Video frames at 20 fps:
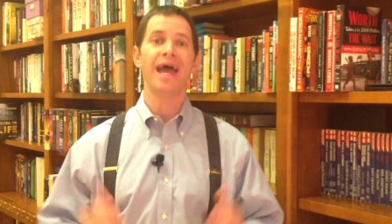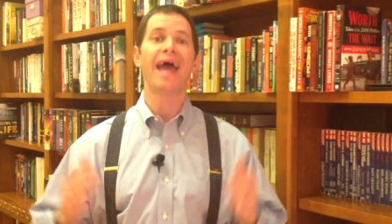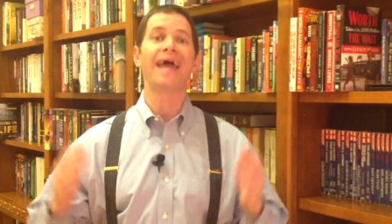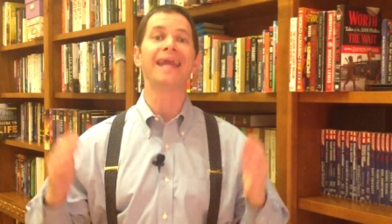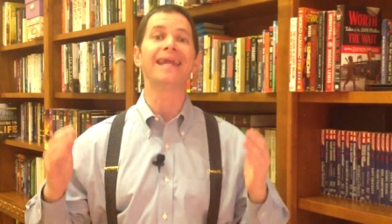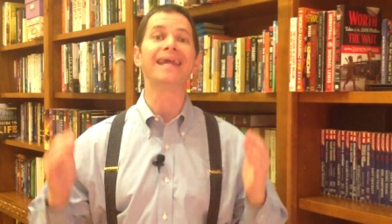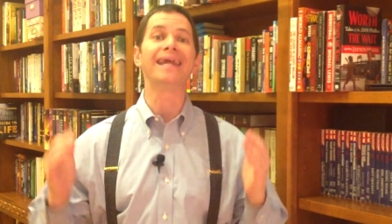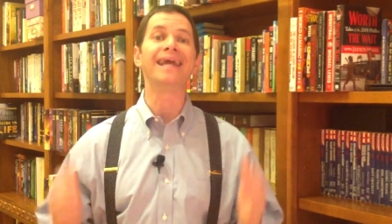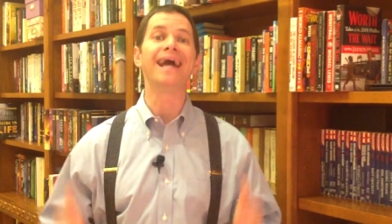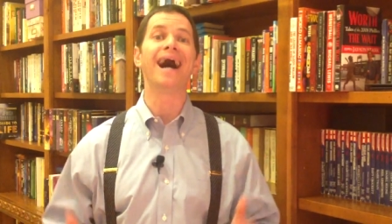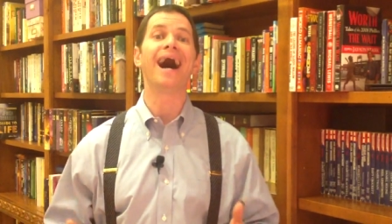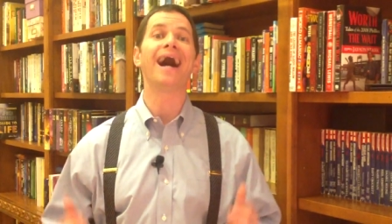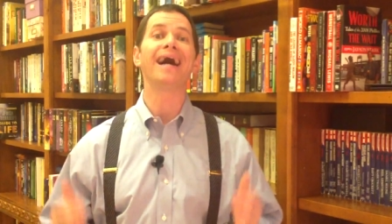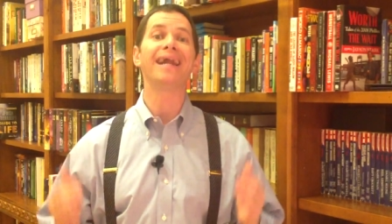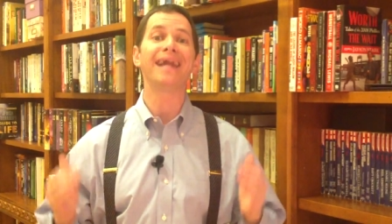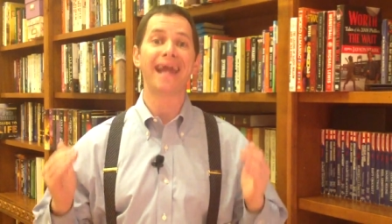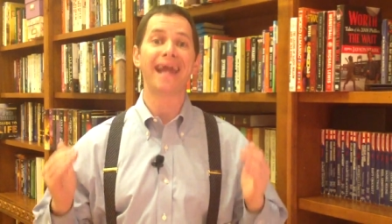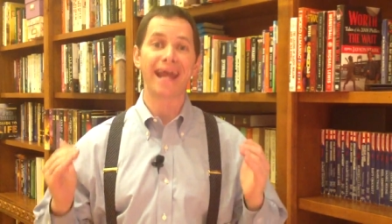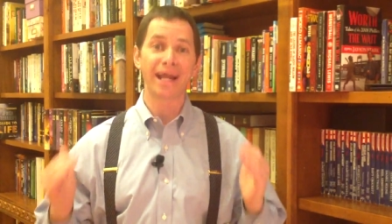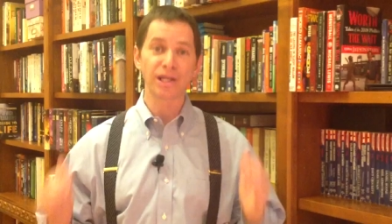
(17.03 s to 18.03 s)
and
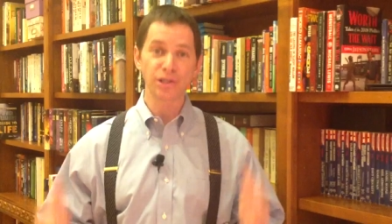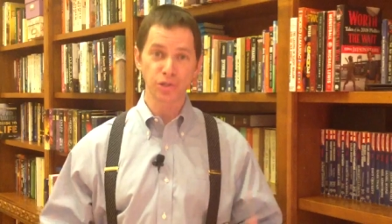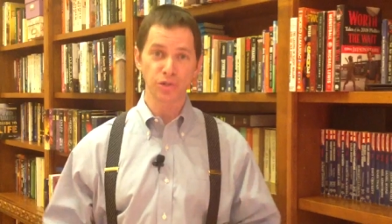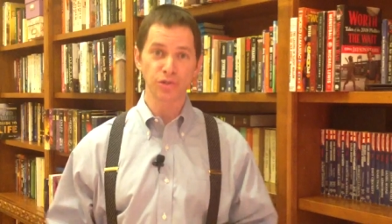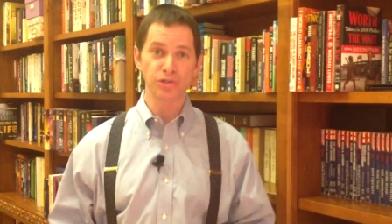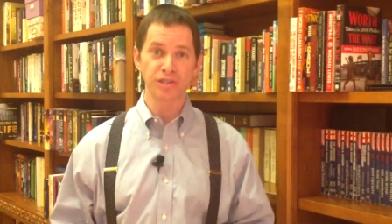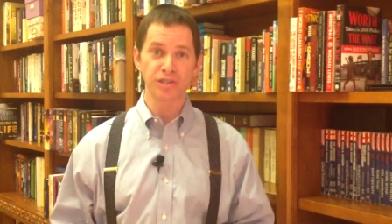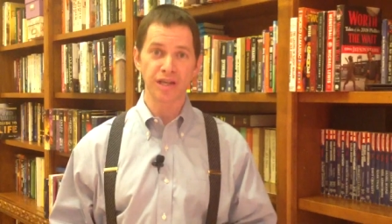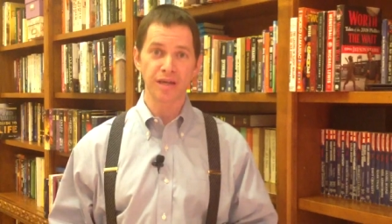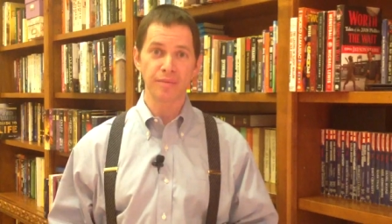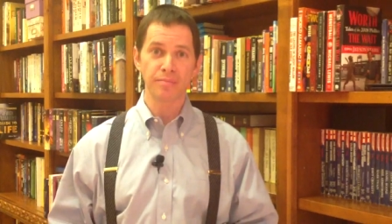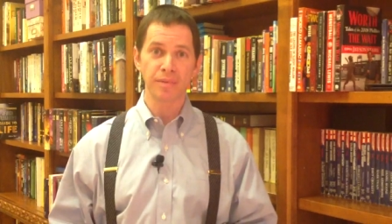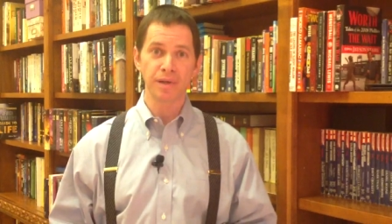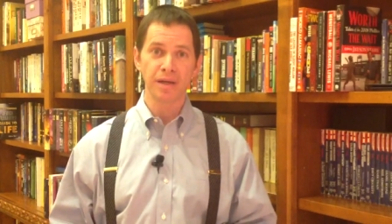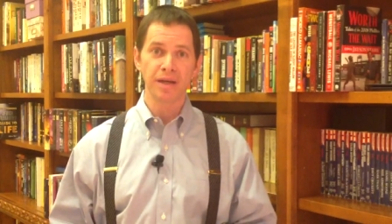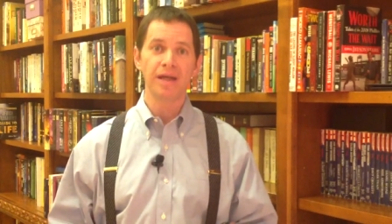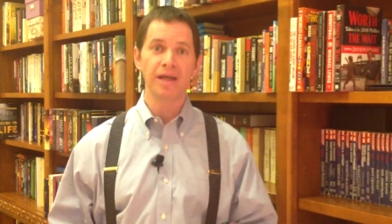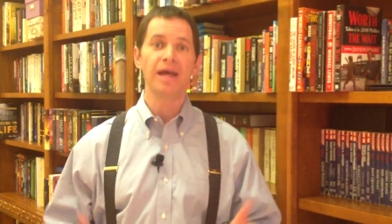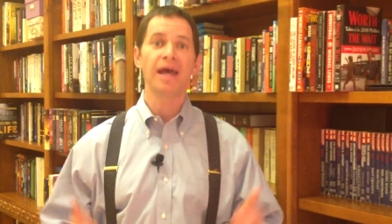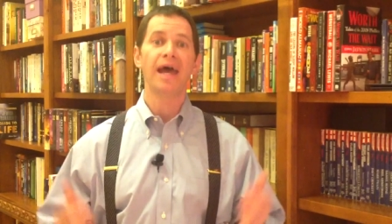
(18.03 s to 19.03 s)
God answers him,
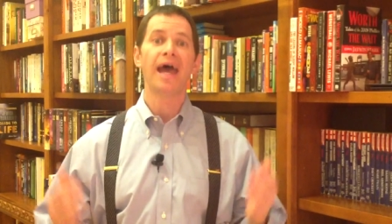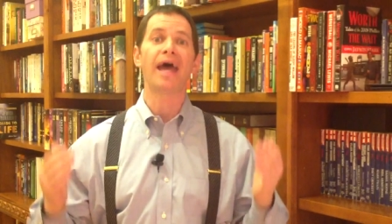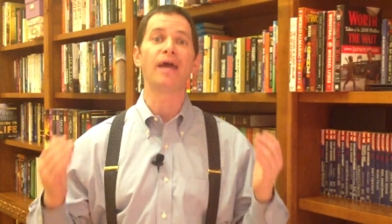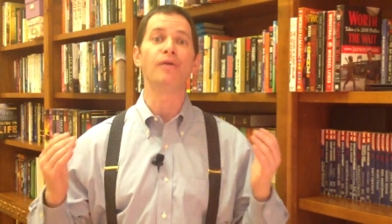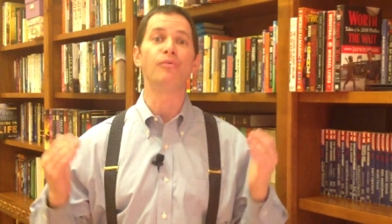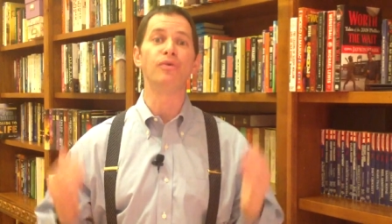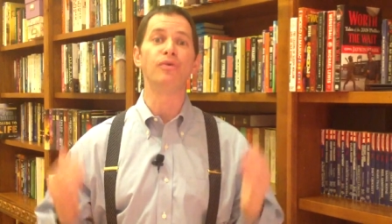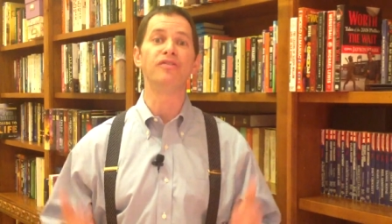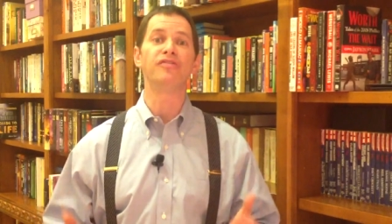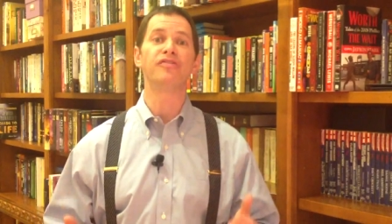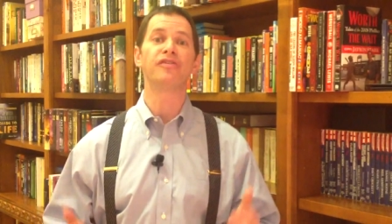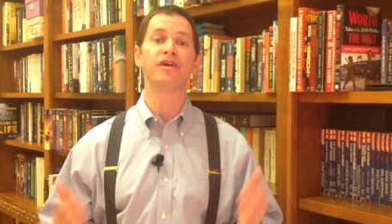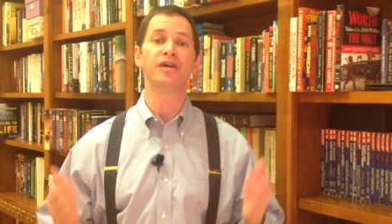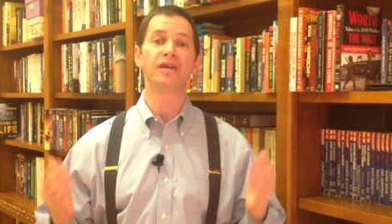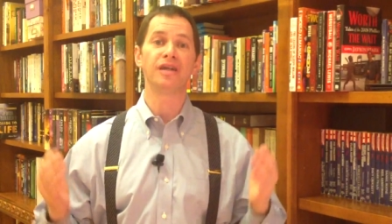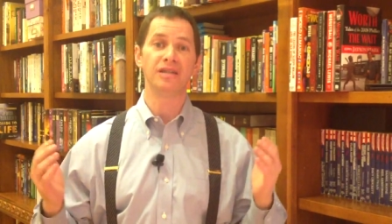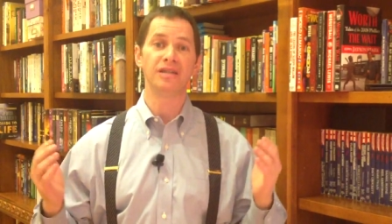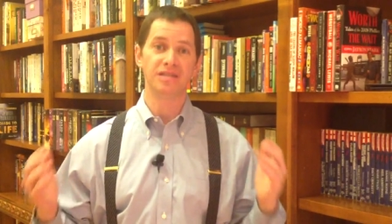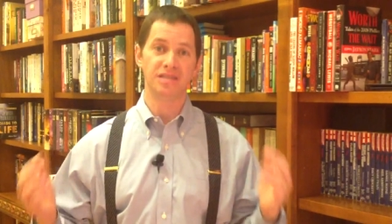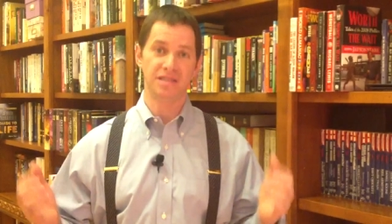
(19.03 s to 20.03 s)
and
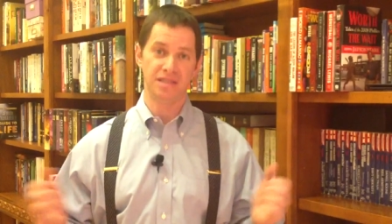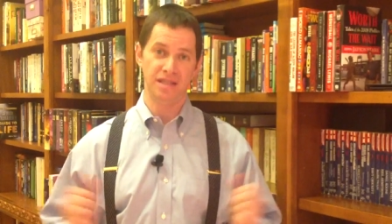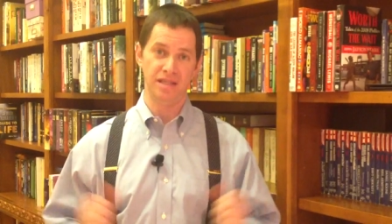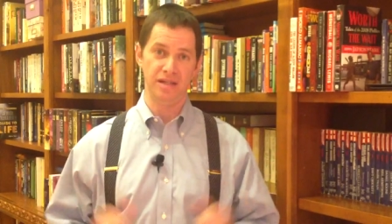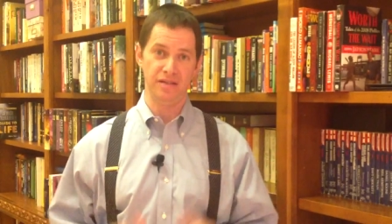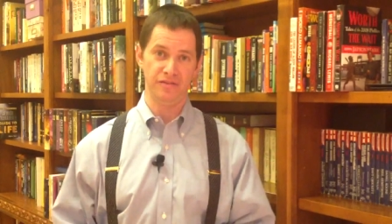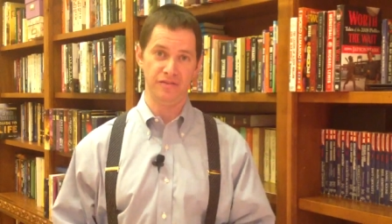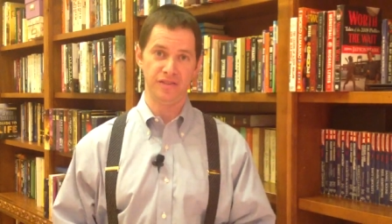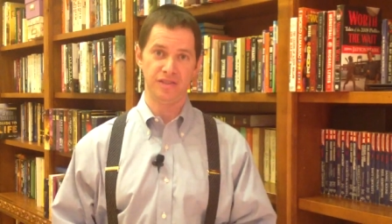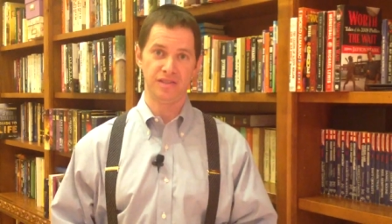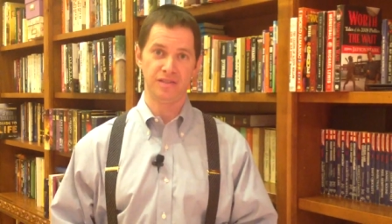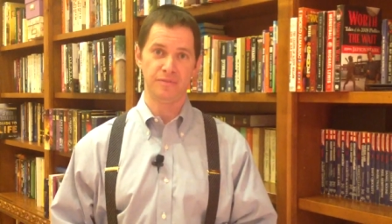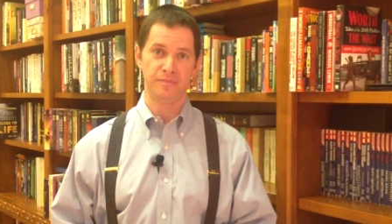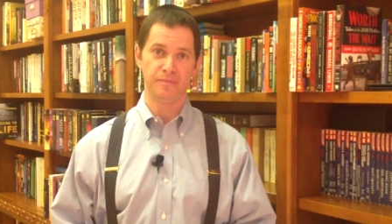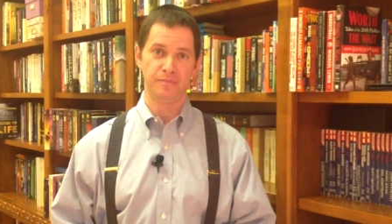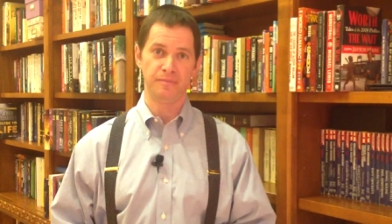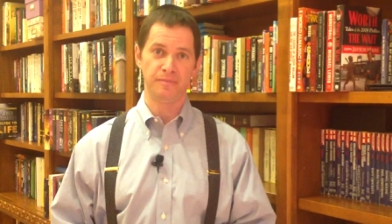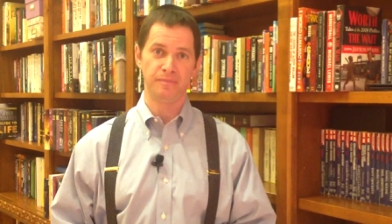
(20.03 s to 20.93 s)
Rivka conceives.